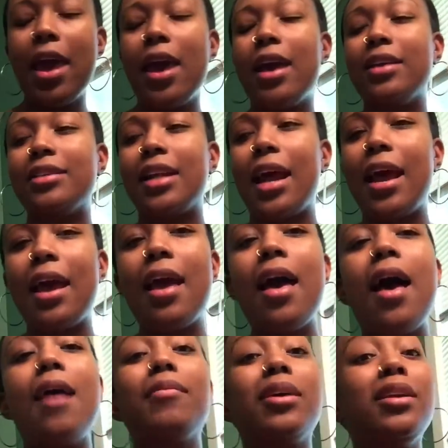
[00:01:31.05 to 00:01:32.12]
And today
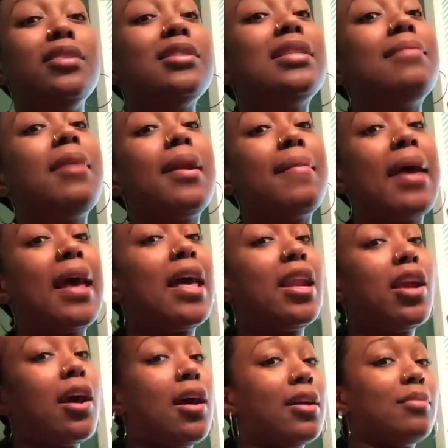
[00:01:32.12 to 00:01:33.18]
I'm gonna use them under my
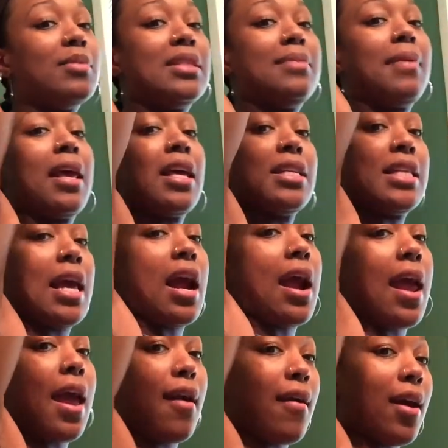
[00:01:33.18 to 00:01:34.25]
underarms because they are
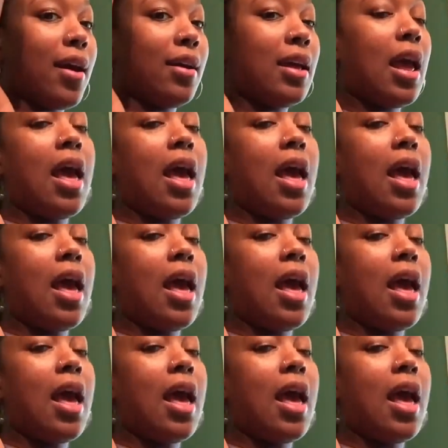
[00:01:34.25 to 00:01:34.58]
hairy.